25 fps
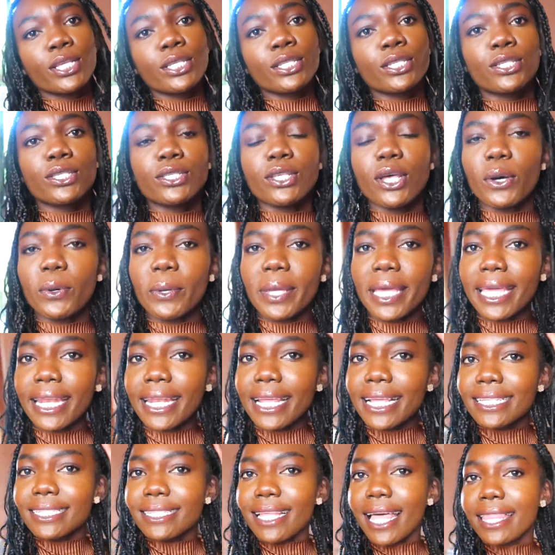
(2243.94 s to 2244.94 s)
So it
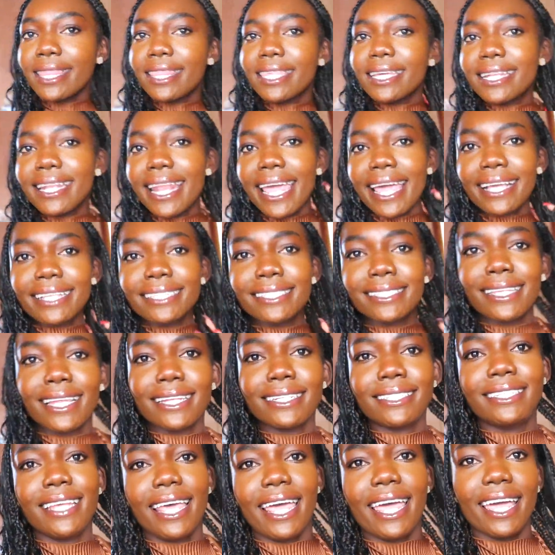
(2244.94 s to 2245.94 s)
is the next
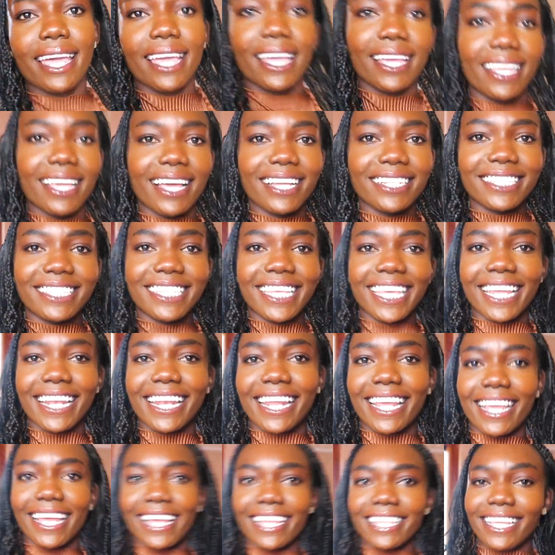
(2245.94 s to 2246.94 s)
day.
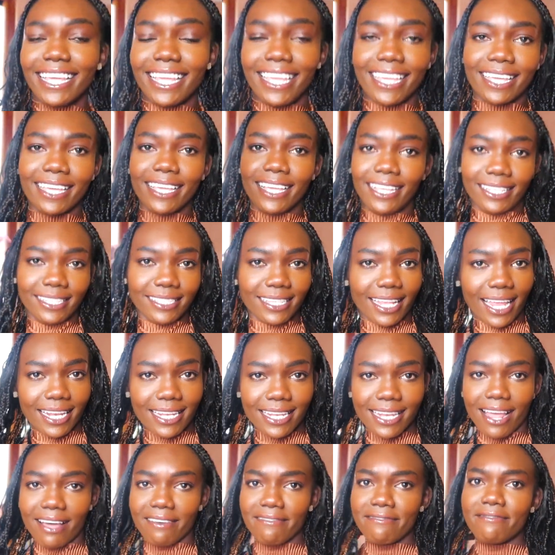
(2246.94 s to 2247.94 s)
Today is
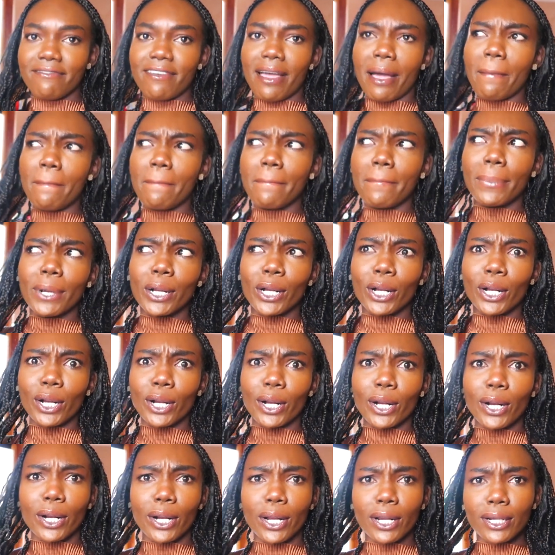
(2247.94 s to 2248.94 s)

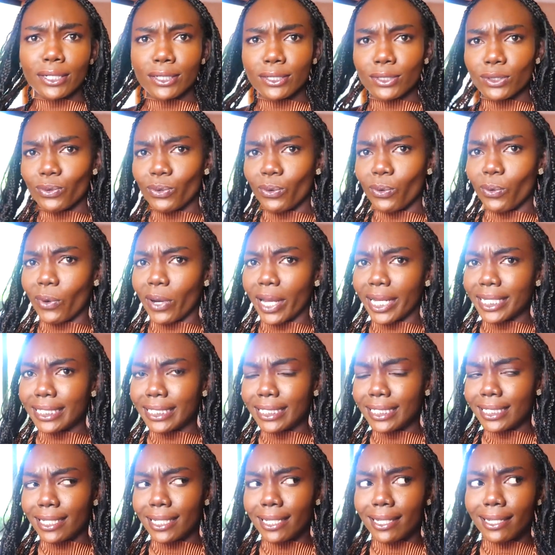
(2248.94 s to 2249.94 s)
November
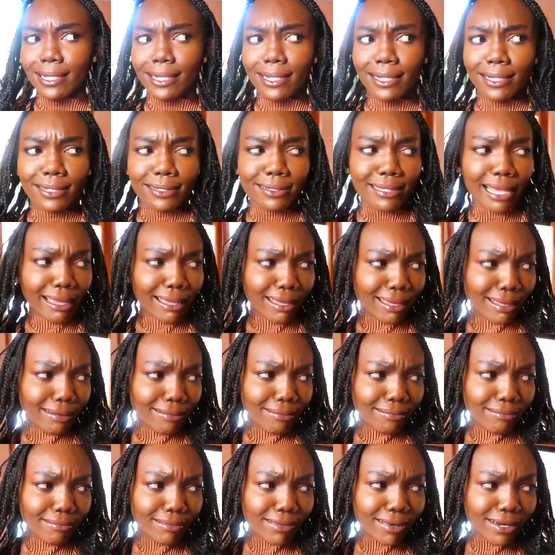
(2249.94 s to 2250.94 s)
22nd.
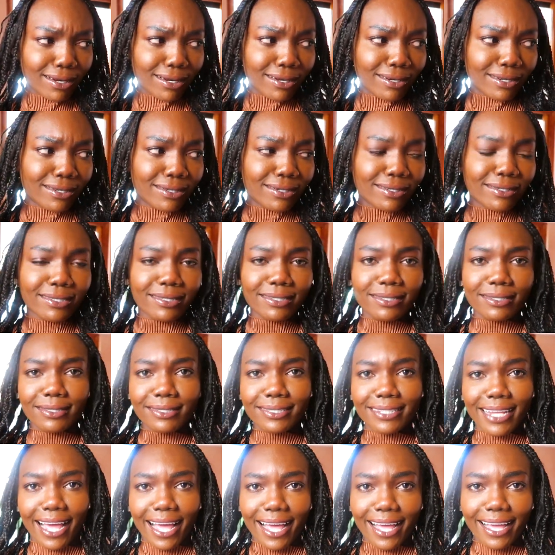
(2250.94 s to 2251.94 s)

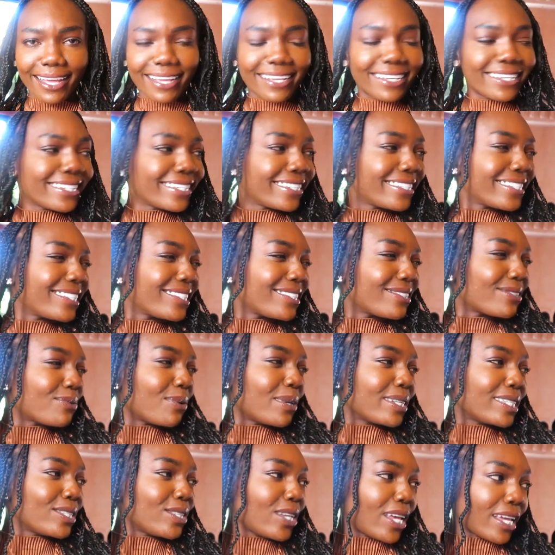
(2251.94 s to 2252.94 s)
Yeah,
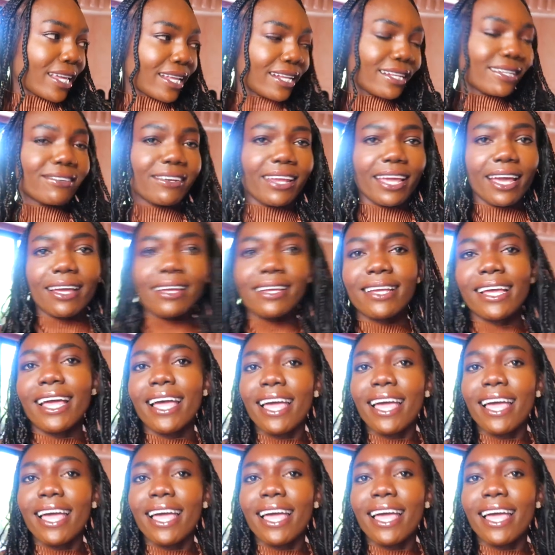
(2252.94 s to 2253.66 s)
22nd, yeah.